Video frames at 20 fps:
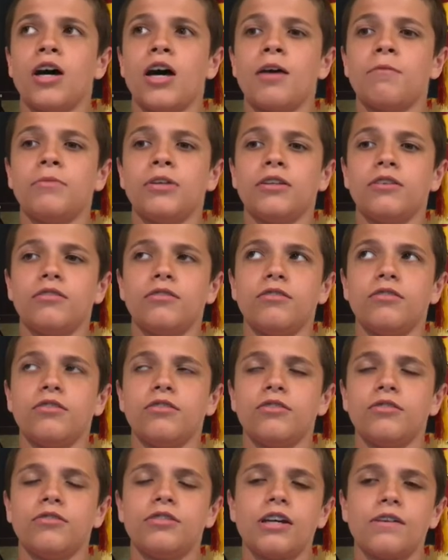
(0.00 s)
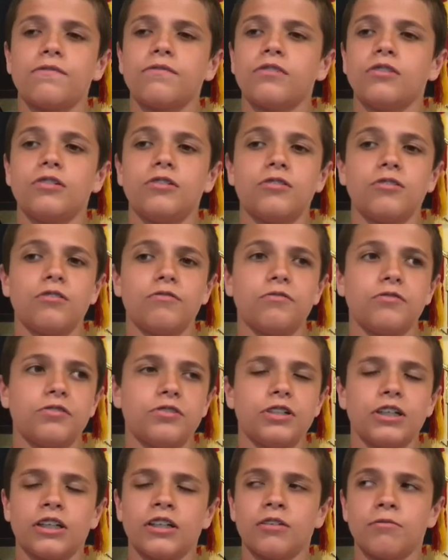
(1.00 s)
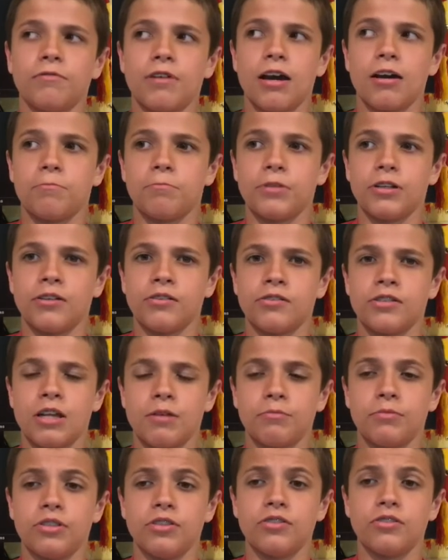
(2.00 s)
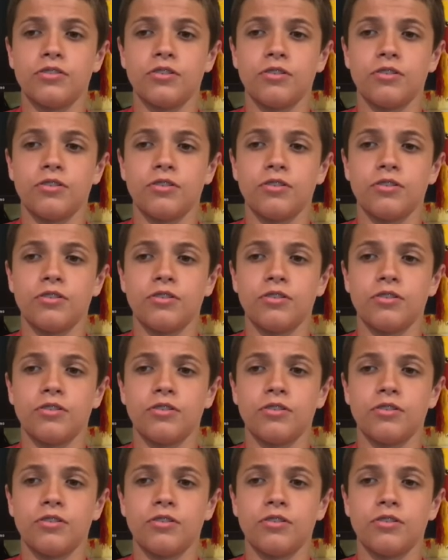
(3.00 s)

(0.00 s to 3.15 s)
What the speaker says: I mean, you definitely do if you're sticking around, because that means you